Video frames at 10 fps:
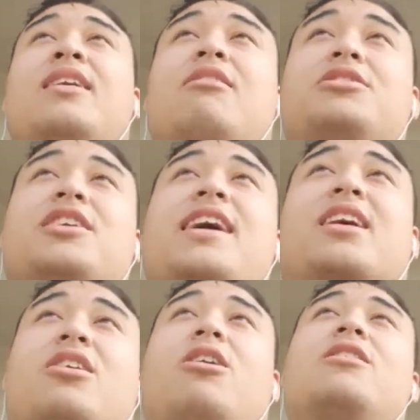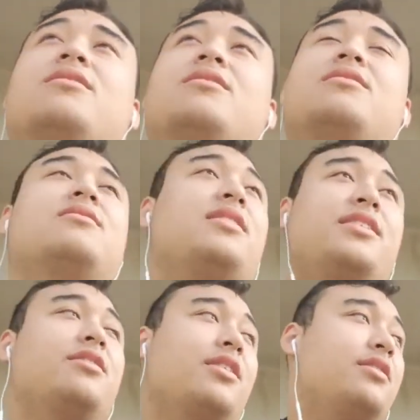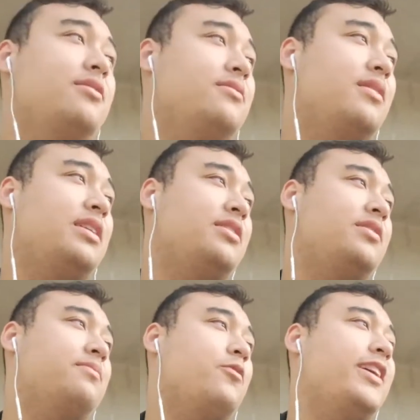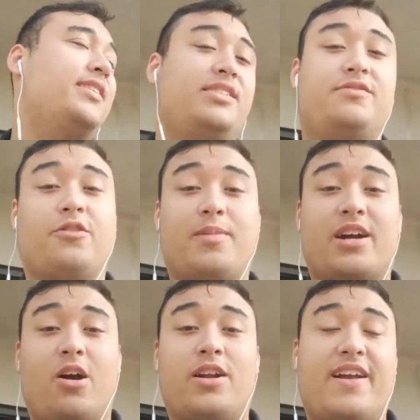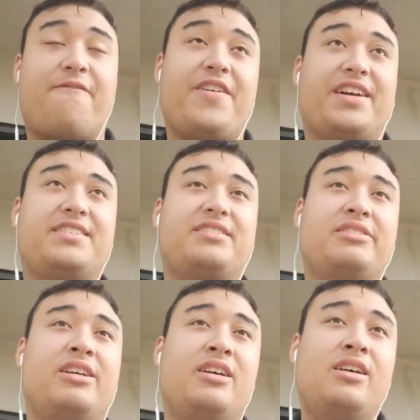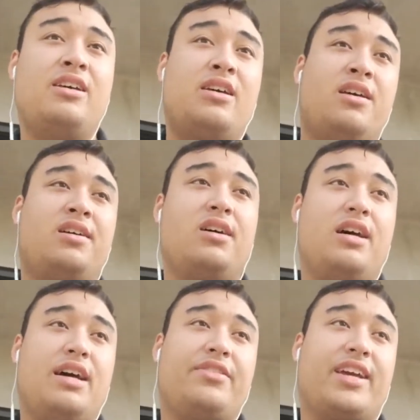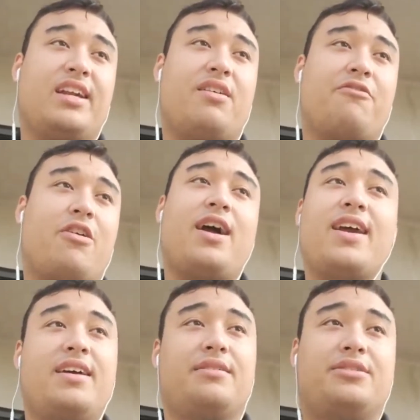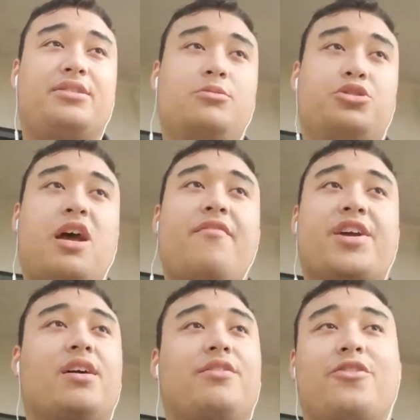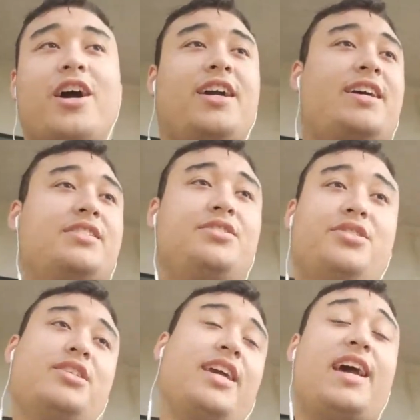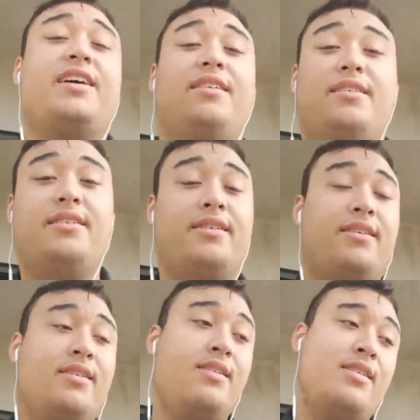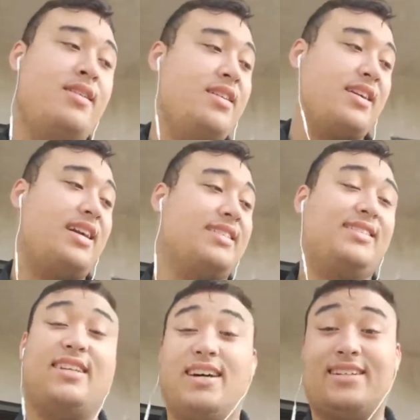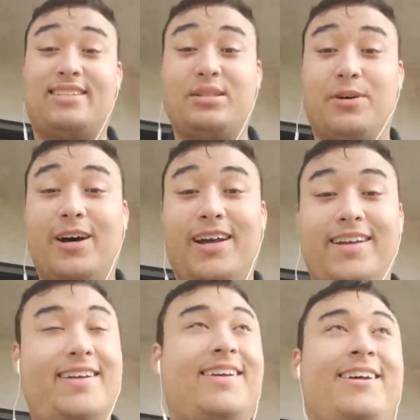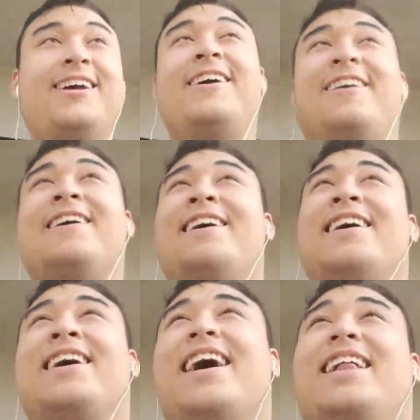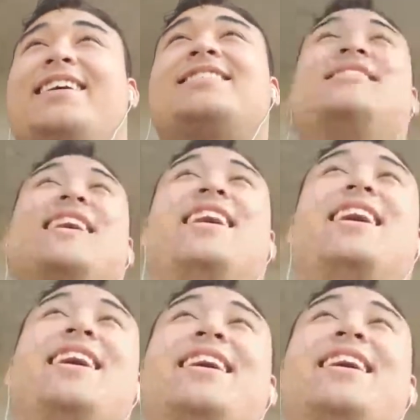I wish I had a car in here though. I'm waiting for my car to get fixed. I have to get it on Friday, so I'm driving on Friday as soon as I get it. Kind of sucks, but at least I'll